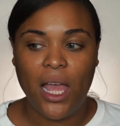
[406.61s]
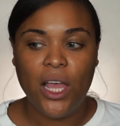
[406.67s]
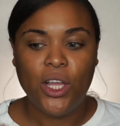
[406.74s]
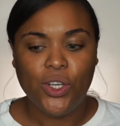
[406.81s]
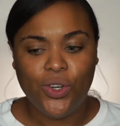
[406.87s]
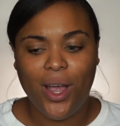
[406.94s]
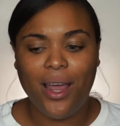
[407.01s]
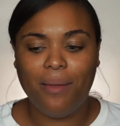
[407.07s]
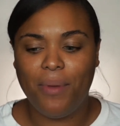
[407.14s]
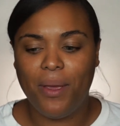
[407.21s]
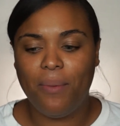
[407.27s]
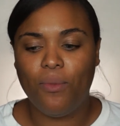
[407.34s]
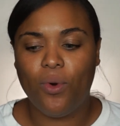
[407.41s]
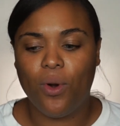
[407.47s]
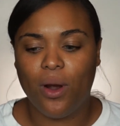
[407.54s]
try to
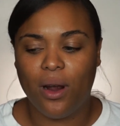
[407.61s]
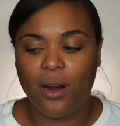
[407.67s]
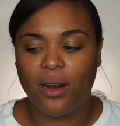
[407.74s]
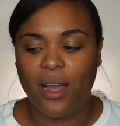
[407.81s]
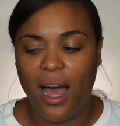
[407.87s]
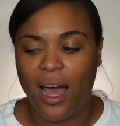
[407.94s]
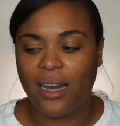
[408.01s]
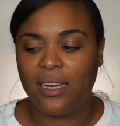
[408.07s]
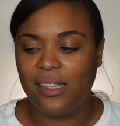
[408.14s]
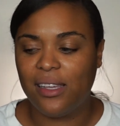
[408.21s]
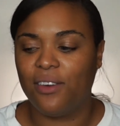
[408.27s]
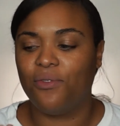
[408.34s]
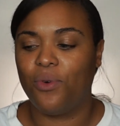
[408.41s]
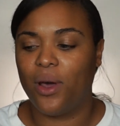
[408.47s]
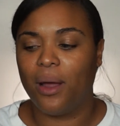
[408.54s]
be more
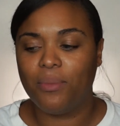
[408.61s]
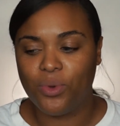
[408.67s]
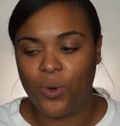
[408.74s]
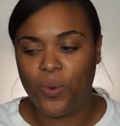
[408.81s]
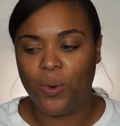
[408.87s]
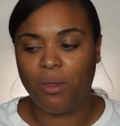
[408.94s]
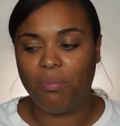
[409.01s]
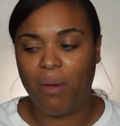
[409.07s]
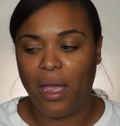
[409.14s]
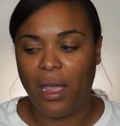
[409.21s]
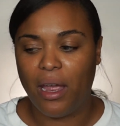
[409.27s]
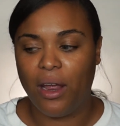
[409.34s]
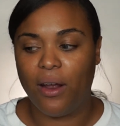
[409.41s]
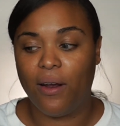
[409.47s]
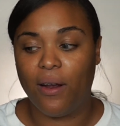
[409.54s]
cognizant of what I'm doing with my
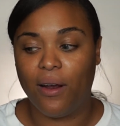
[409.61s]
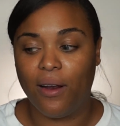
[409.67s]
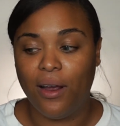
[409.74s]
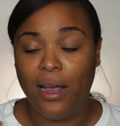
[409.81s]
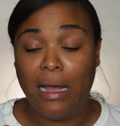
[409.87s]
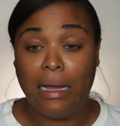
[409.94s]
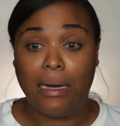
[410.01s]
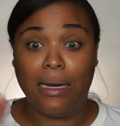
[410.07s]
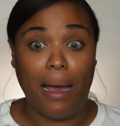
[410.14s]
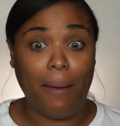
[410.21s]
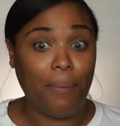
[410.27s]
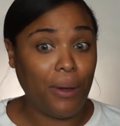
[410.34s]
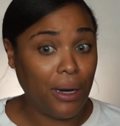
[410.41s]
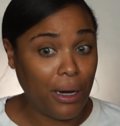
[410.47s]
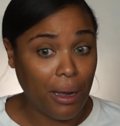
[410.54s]
hair,
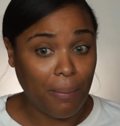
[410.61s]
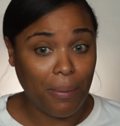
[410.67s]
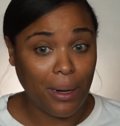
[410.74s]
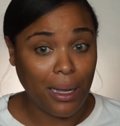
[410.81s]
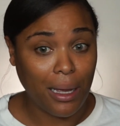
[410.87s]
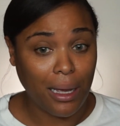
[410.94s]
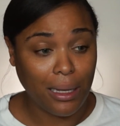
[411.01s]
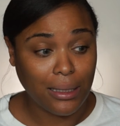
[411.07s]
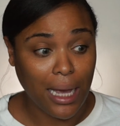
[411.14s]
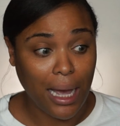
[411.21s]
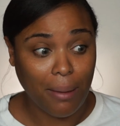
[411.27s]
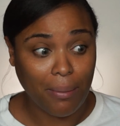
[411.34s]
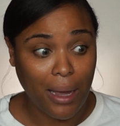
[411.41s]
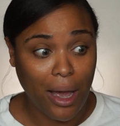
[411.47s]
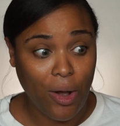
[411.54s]
not put it up in a
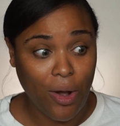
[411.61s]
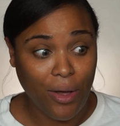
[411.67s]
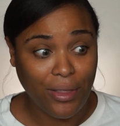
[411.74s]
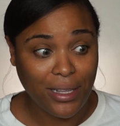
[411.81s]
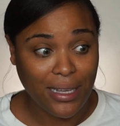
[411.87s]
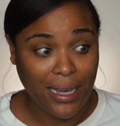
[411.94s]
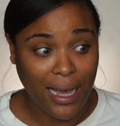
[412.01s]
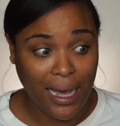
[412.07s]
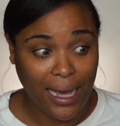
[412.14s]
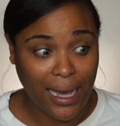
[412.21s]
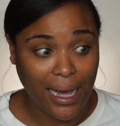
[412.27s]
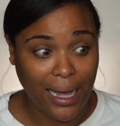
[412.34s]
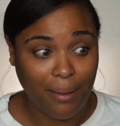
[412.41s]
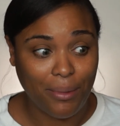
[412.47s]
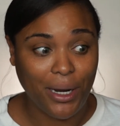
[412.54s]
top knot all the
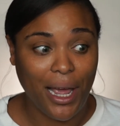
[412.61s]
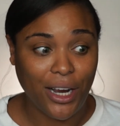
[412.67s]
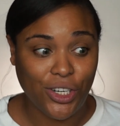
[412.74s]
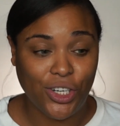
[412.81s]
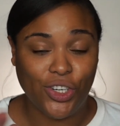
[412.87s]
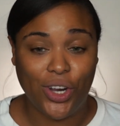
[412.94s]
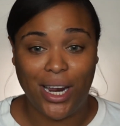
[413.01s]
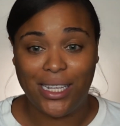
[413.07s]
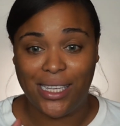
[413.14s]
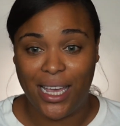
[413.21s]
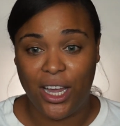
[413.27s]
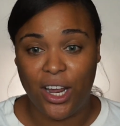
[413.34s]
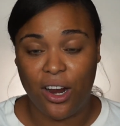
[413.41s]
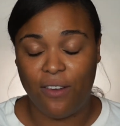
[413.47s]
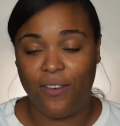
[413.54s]
time, and actually try to
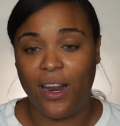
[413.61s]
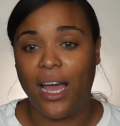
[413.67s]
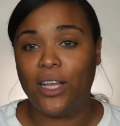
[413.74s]
take care of it.